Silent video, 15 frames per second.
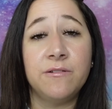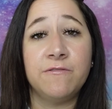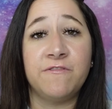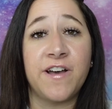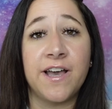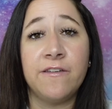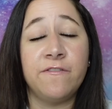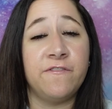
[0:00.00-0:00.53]

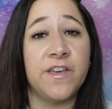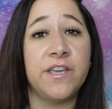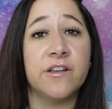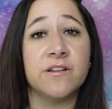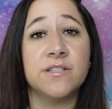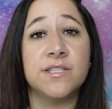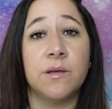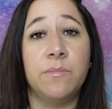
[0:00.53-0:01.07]
five
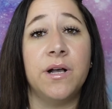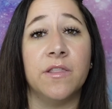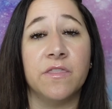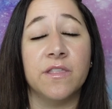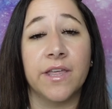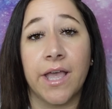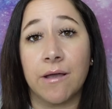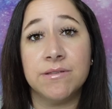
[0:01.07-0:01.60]
figures a month.
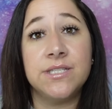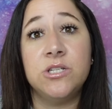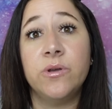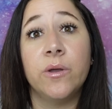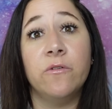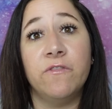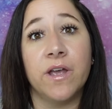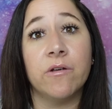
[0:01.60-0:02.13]
Like, I was
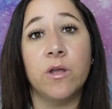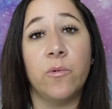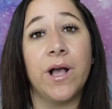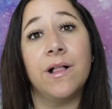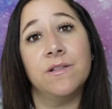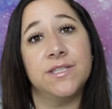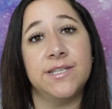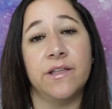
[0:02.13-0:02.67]
doing very
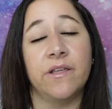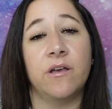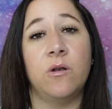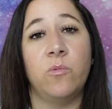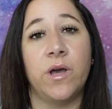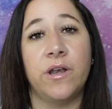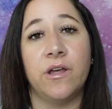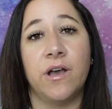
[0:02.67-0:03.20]
well selling on
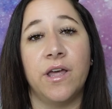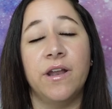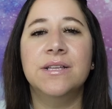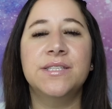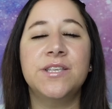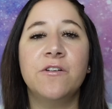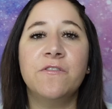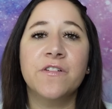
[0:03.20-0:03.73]
Whatnot.
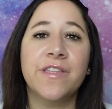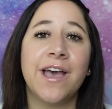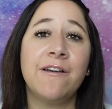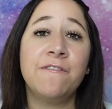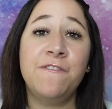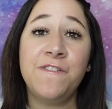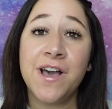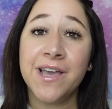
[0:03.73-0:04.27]
So for
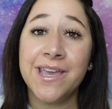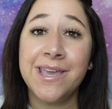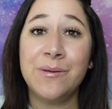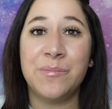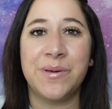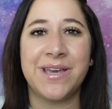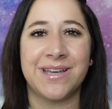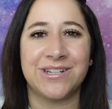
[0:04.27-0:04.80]
that
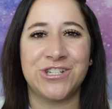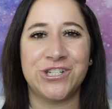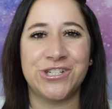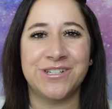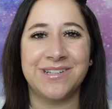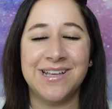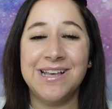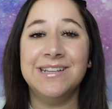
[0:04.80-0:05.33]
fucking
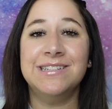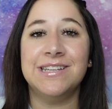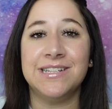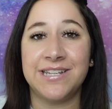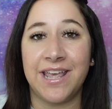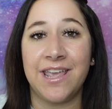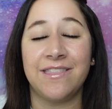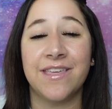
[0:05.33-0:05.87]
bitch to
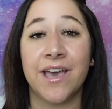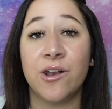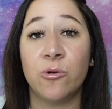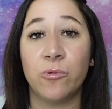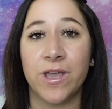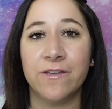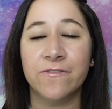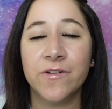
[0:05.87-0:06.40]
take that
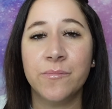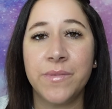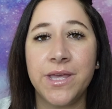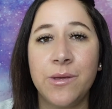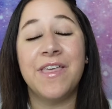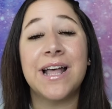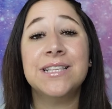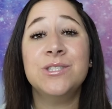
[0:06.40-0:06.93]
away from
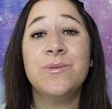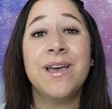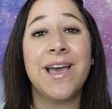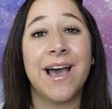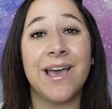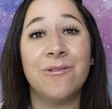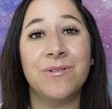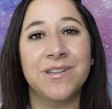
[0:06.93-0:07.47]
me, that's why
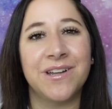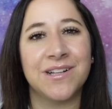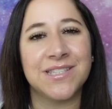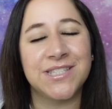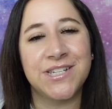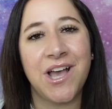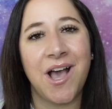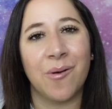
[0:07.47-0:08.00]
I will not
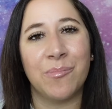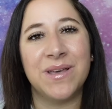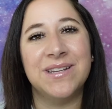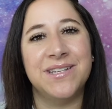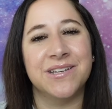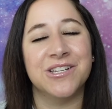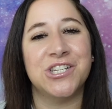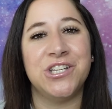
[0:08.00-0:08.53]
stop
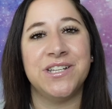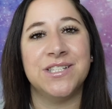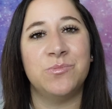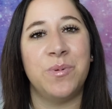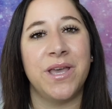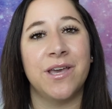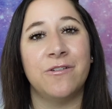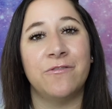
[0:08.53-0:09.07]
until she is
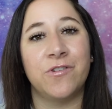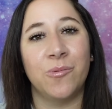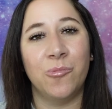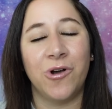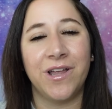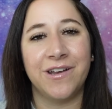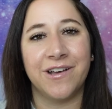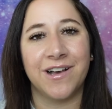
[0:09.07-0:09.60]
banned from
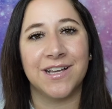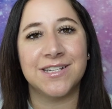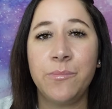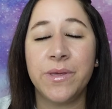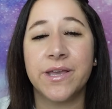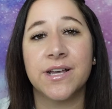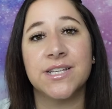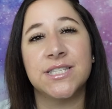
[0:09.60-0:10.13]
Whatnot.
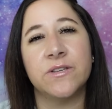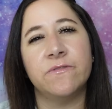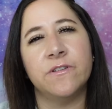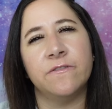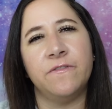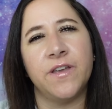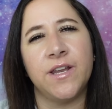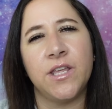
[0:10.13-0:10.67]
Because of a
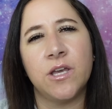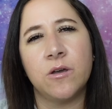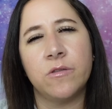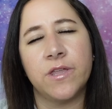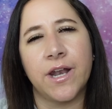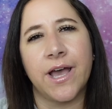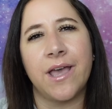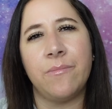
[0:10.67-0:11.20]
video
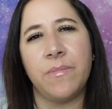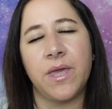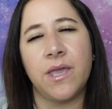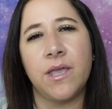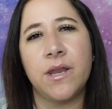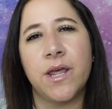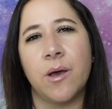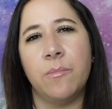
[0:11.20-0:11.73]
that I
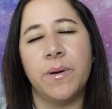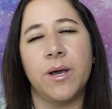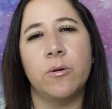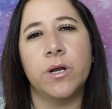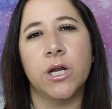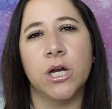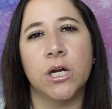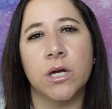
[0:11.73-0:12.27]
made about
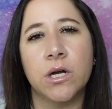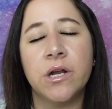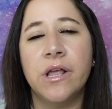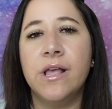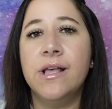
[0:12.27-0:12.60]
her